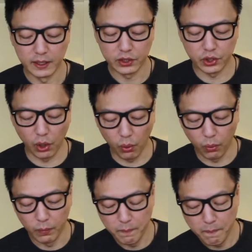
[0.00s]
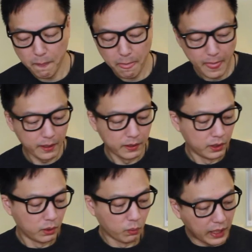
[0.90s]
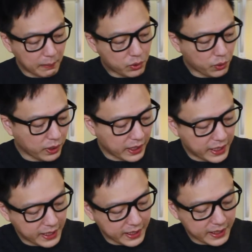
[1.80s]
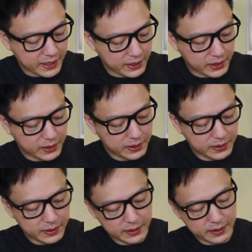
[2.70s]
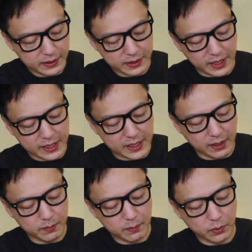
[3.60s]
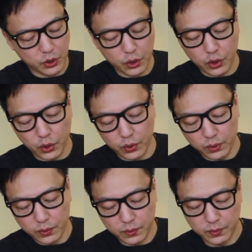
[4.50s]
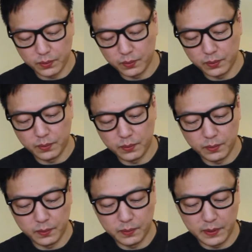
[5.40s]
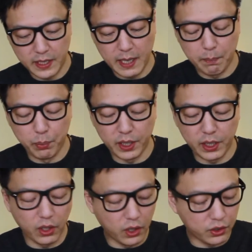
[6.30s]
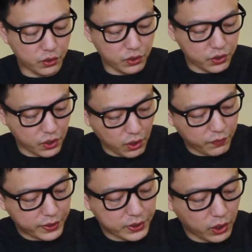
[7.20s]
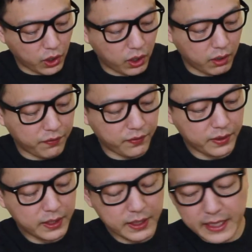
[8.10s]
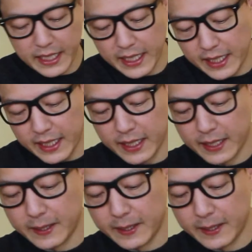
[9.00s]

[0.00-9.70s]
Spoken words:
So what I'm doing here is take some U-glue and put it onto the surface of the